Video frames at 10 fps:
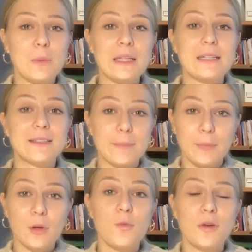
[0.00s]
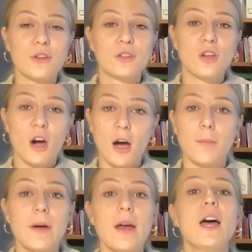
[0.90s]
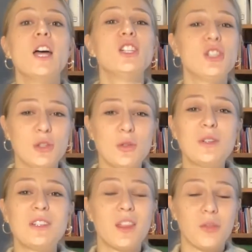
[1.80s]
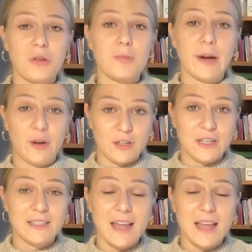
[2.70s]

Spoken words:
really simple with your top 2 to 3 priorities.